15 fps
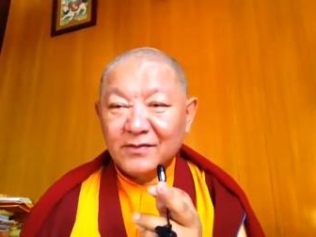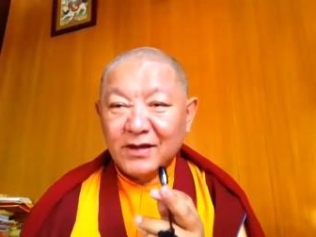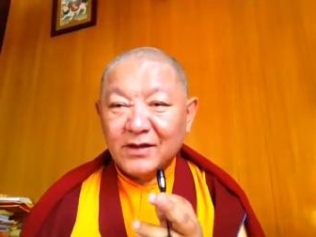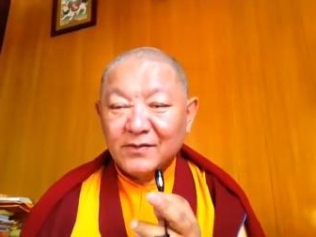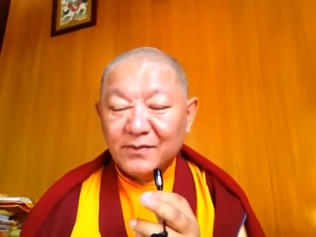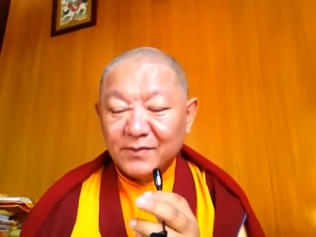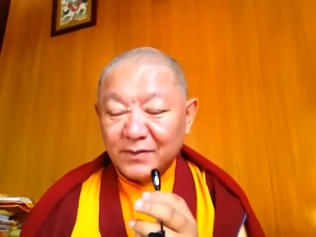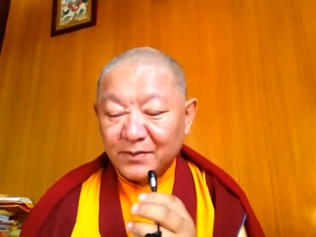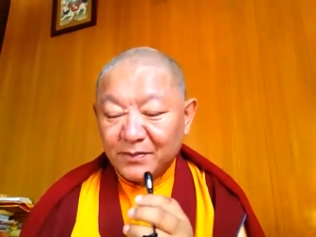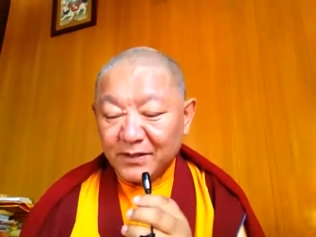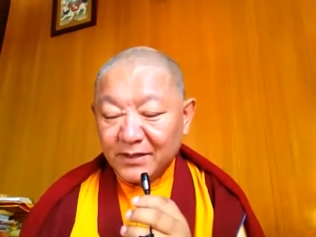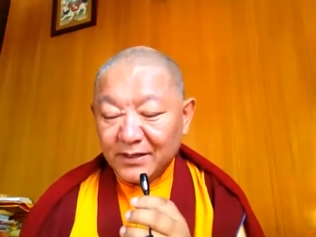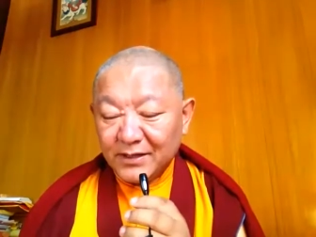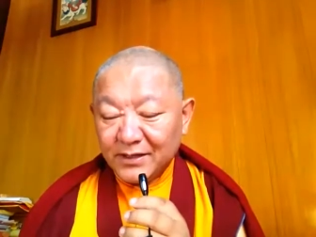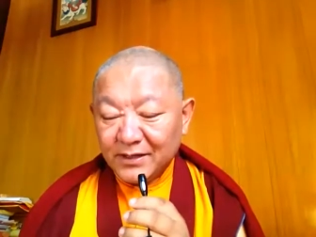right from the
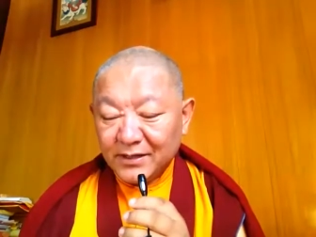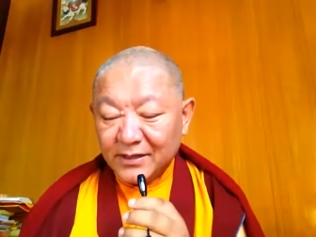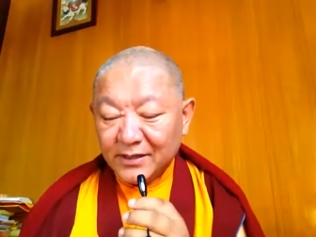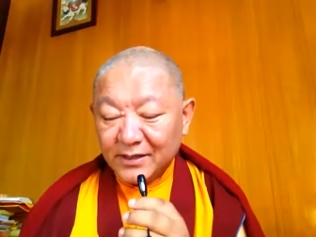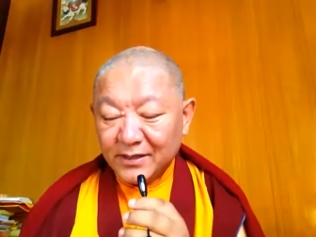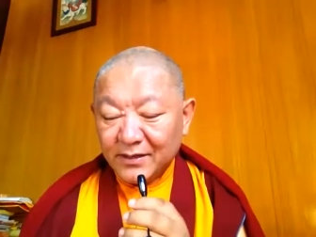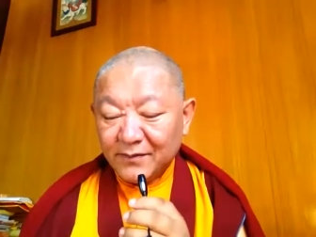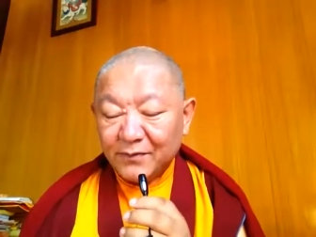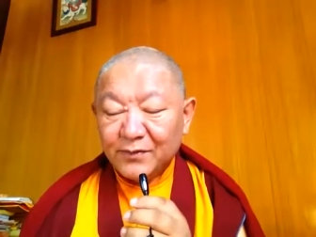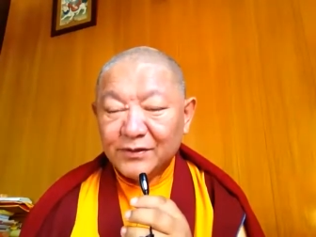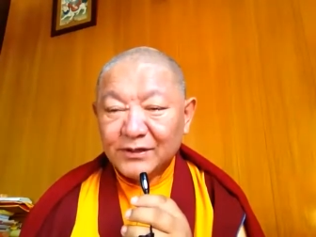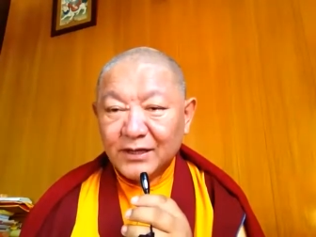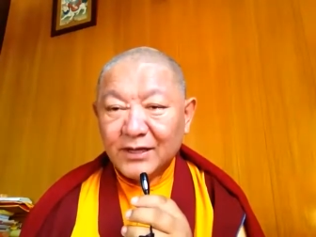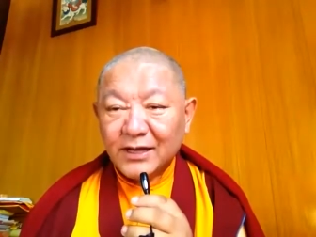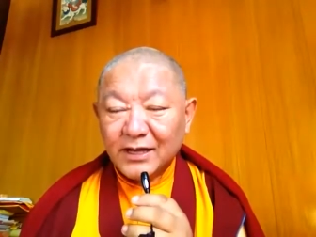beginning. If you
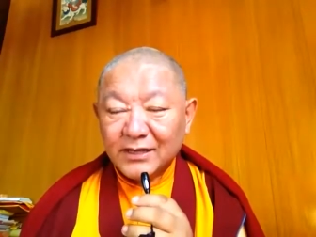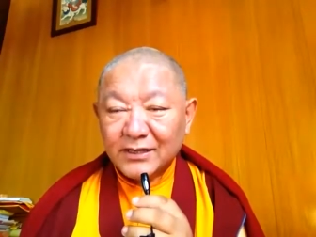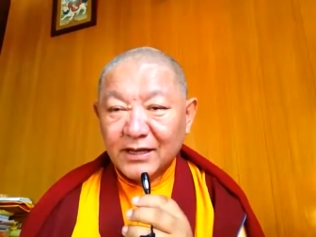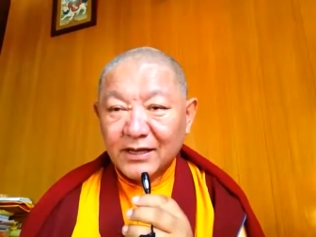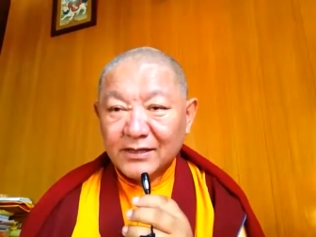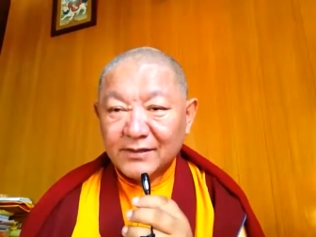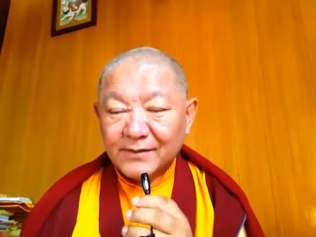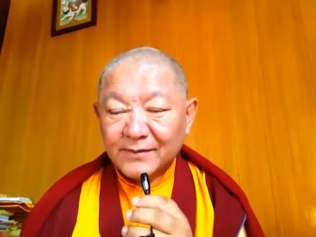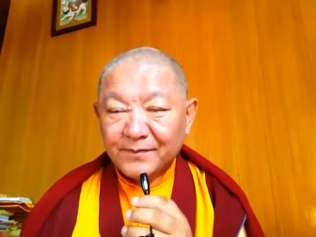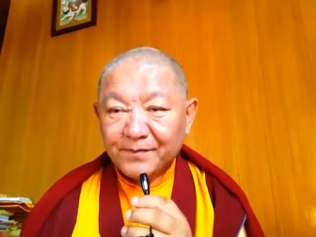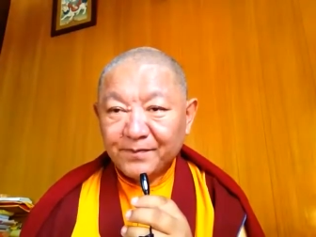say like that,